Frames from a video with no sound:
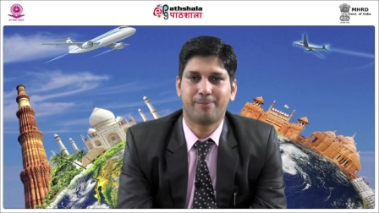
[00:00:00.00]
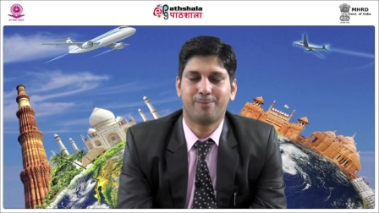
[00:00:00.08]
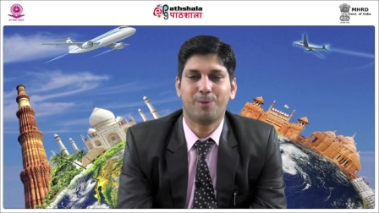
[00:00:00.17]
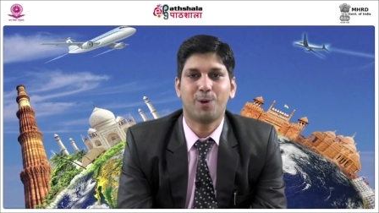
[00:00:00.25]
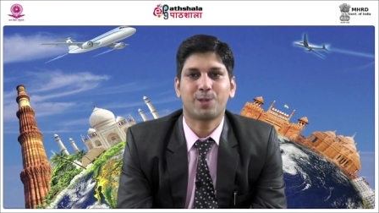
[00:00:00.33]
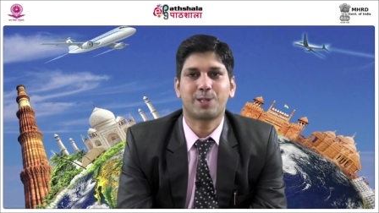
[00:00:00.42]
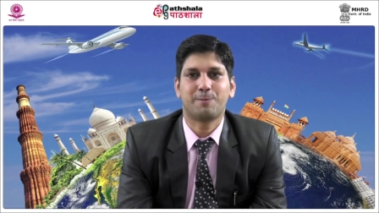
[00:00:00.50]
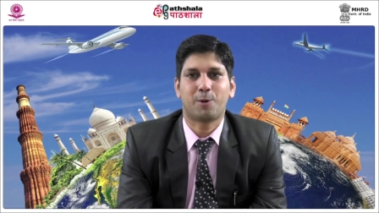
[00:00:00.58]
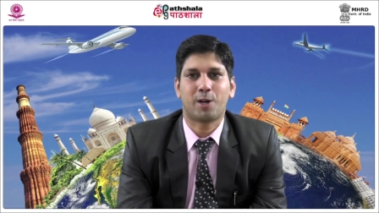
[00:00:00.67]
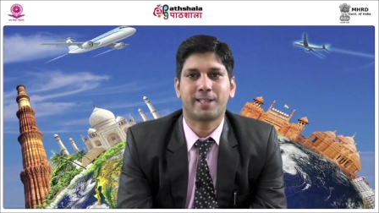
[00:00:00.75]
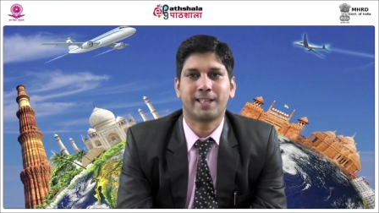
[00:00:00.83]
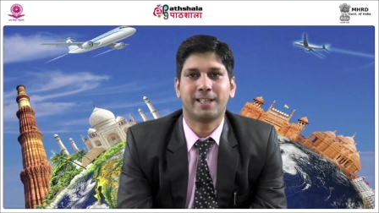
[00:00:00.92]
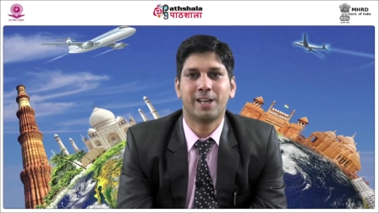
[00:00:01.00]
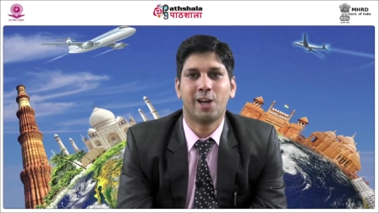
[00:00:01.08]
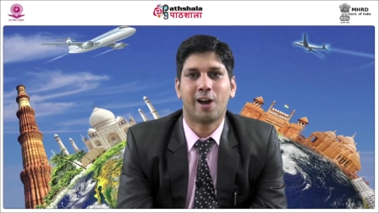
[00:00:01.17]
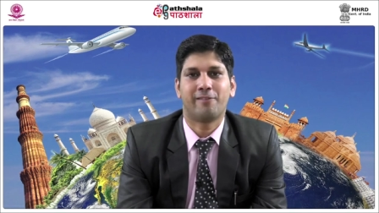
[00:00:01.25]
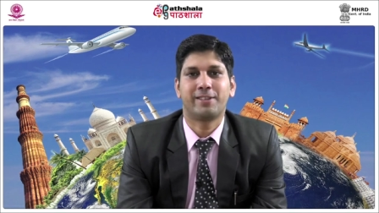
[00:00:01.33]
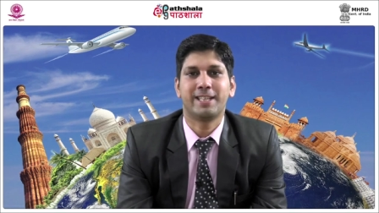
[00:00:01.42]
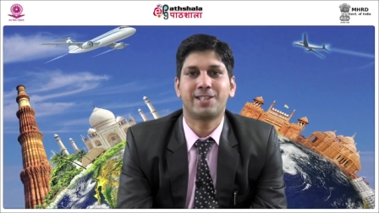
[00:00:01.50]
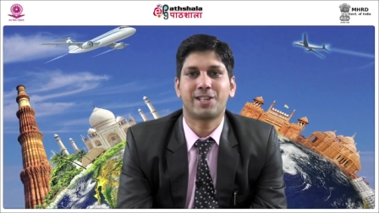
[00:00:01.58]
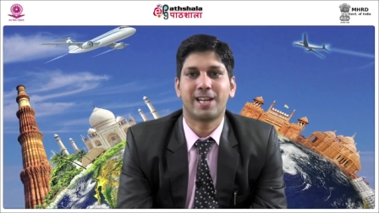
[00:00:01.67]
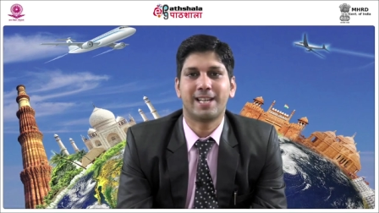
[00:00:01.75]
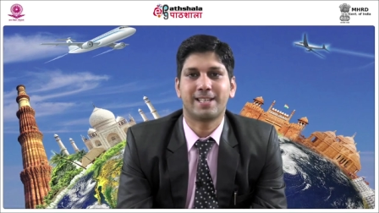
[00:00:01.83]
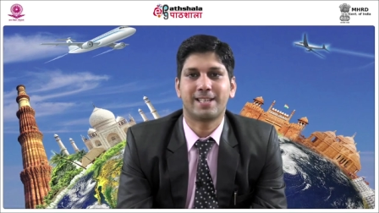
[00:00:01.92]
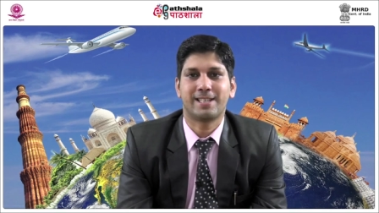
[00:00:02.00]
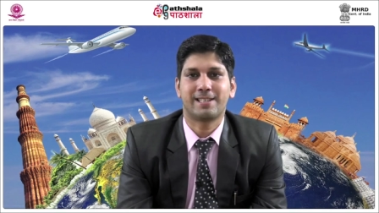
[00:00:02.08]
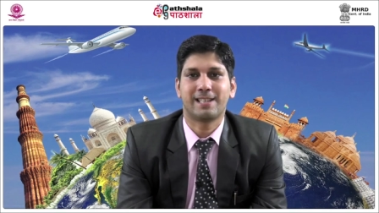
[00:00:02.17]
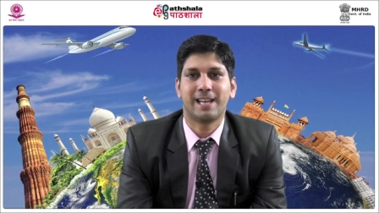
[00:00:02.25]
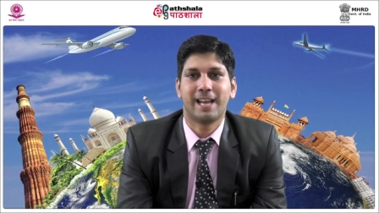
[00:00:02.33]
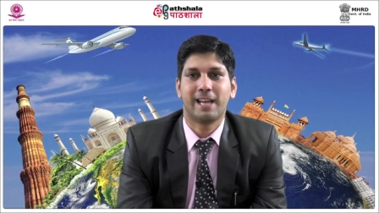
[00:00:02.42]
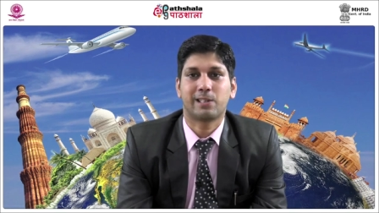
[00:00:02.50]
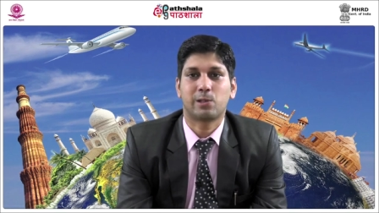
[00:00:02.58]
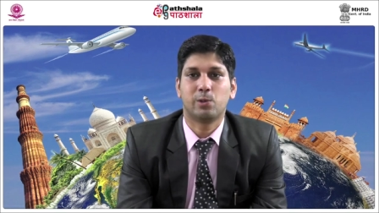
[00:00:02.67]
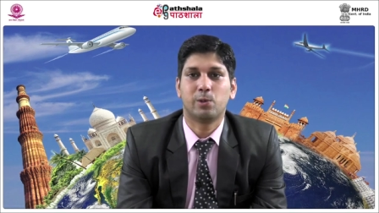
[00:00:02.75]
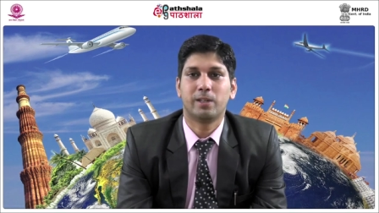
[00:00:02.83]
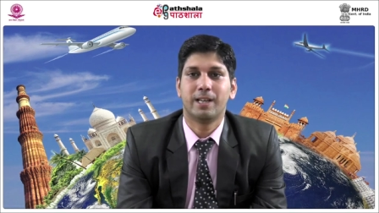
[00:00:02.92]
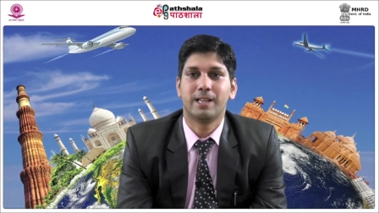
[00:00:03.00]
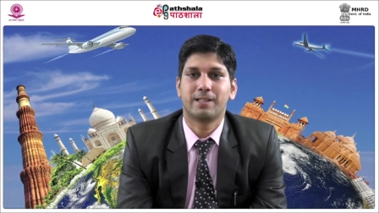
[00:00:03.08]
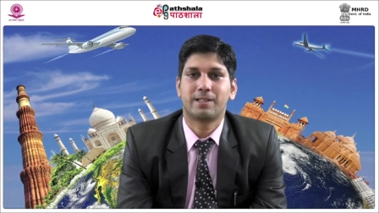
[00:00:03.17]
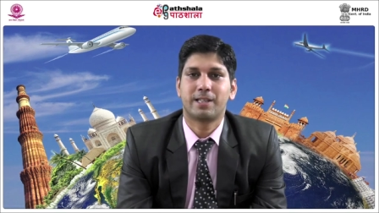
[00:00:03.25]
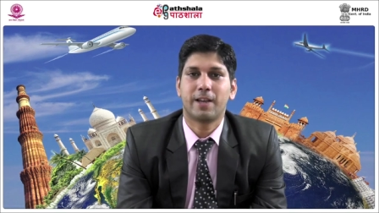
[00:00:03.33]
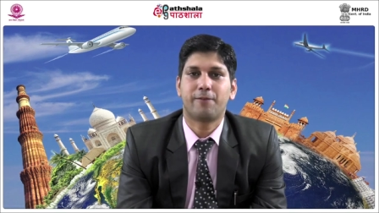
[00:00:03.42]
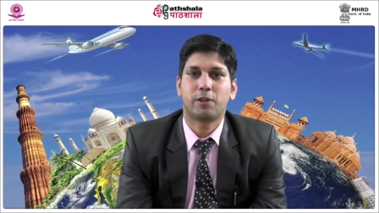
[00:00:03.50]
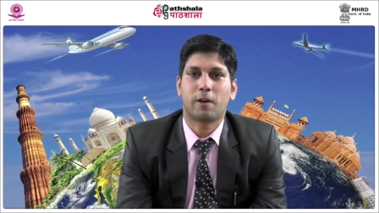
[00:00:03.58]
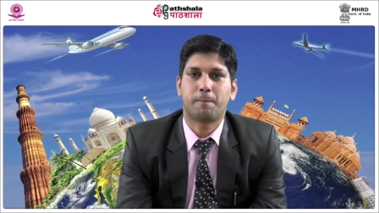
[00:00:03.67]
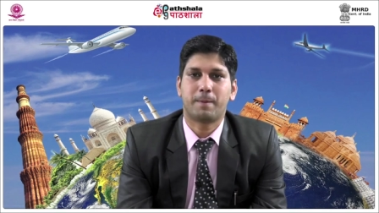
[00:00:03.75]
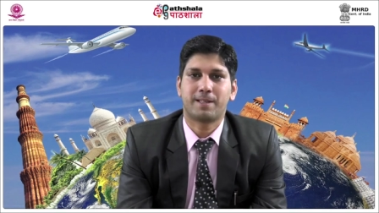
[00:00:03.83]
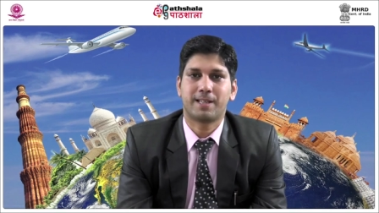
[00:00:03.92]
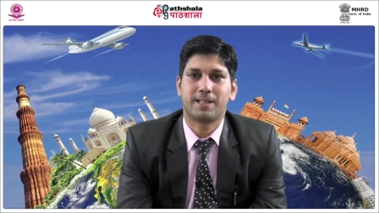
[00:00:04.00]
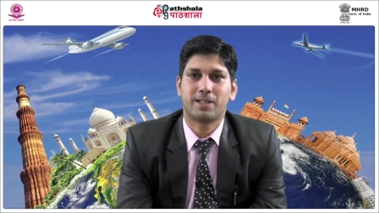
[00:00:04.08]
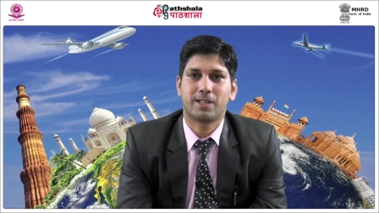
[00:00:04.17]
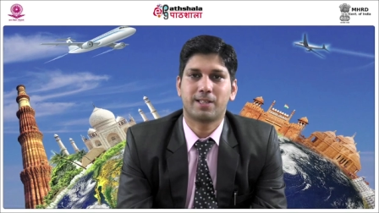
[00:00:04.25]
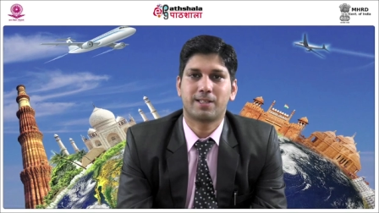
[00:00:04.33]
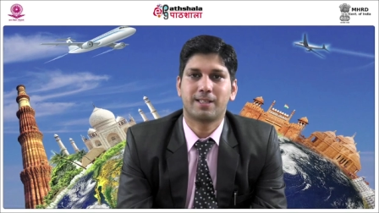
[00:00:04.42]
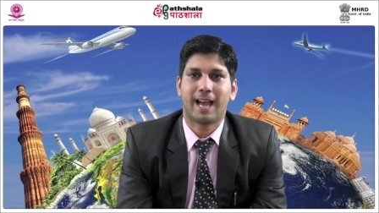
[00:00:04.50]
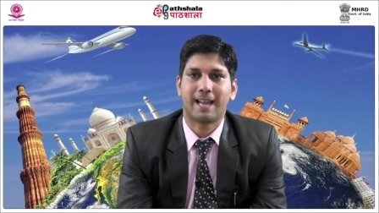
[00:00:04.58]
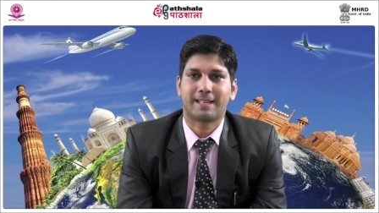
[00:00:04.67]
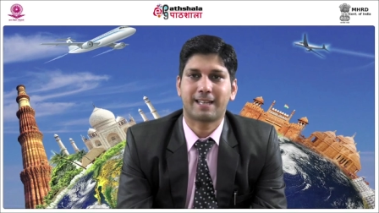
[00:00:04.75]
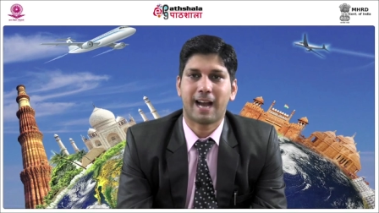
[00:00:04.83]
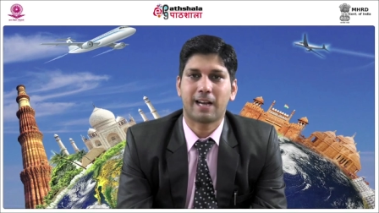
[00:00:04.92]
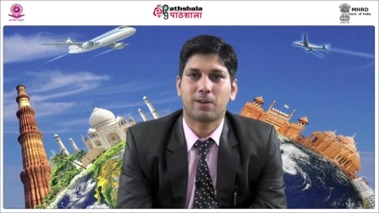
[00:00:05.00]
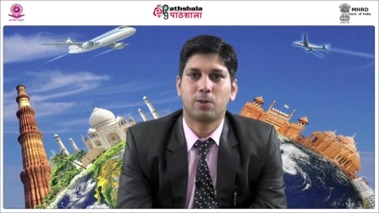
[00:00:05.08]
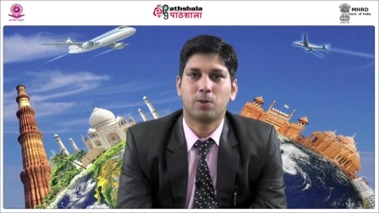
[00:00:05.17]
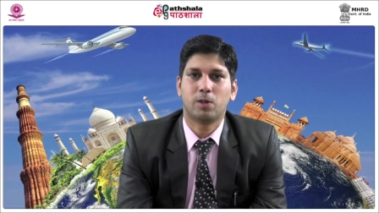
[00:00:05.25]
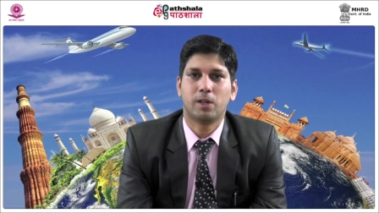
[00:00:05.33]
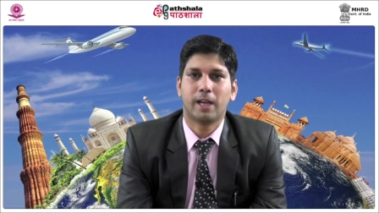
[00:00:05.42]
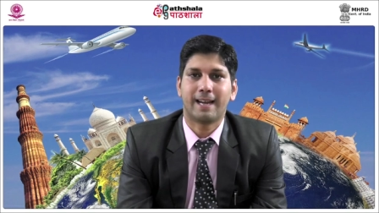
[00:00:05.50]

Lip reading: Most important of these challenges include safety of passengers and cargo,